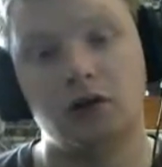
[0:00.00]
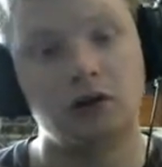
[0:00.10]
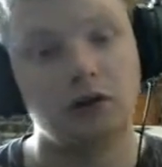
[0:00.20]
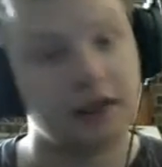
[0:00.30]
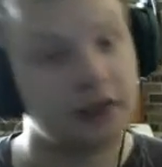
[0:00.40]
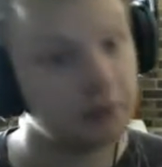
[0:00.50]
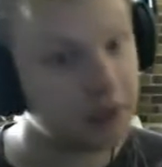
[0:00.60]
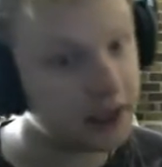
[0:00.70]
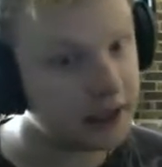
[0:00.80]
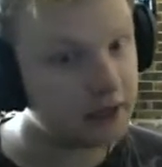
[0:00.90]
There's a
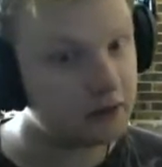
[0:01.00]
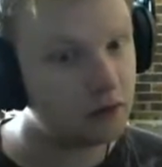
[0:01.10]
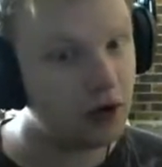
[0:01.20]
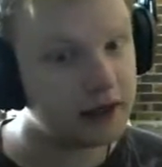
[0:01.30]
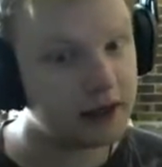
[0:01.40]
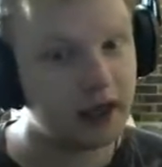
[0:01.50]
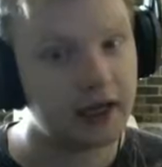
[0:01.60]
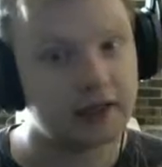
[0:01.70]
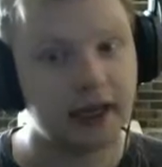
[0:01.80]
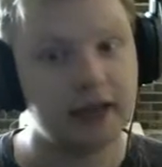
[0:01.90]
mini kit right there,
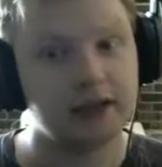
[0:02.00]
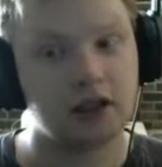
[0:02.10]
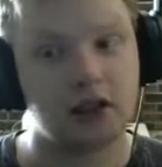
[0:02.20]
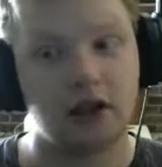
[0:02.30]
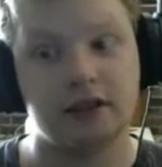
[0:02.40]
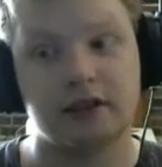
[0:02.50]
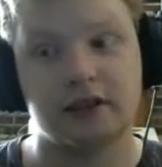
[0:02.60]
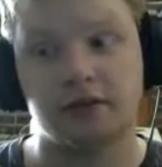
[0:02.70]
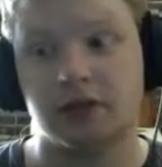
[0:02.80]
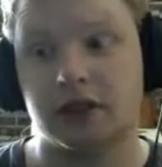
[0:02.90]

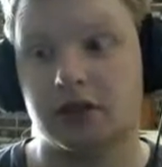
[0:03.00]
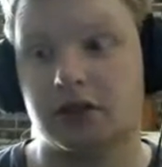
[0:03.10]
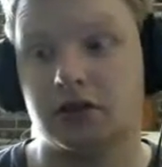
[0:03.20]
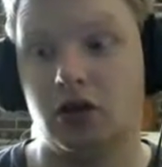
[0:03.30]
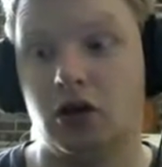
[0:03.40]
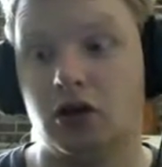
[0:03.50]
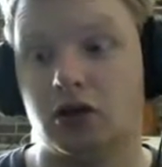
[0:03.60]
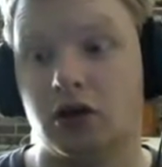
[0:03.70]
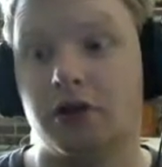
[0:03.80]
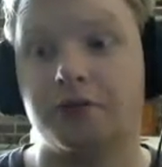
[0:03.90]
tantalizing. So,
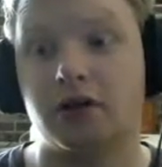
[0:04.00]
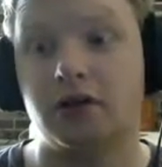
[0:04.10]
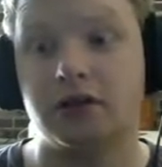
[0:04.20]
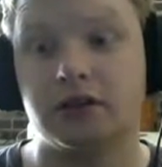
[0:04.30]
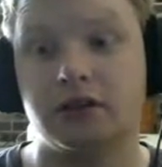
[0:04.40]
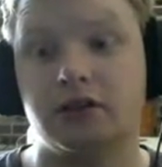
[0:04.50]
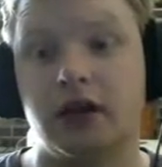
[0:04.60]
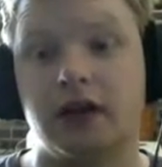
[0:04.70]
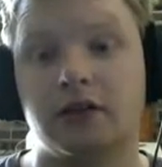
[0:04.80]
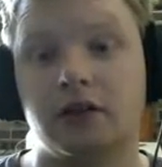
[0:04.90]
I'm going to
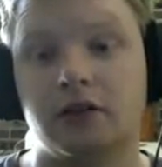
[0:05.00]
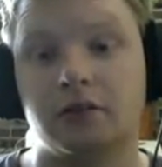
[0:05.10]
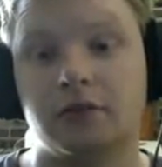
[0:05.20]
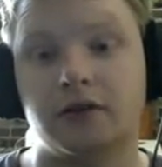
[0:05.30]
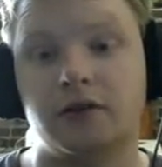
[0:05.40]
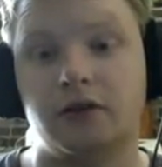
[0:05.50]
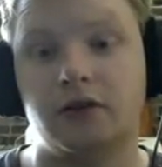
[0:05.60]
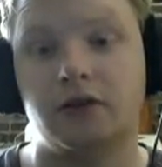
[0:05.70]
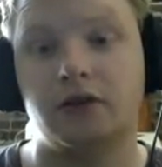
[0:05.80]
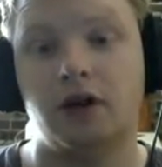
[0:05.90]
unlock it
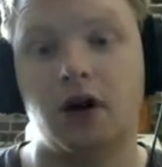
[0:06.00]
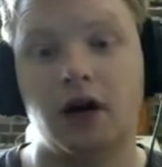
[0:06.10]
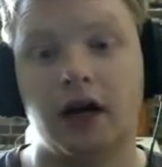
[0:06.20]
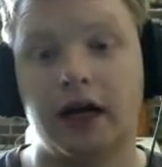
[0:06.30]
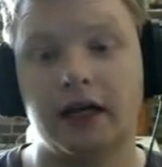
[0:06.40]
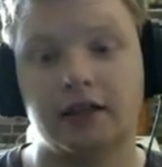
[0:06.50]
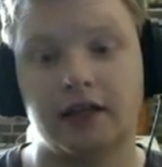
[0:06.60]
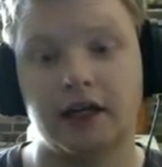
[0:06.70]
before I actually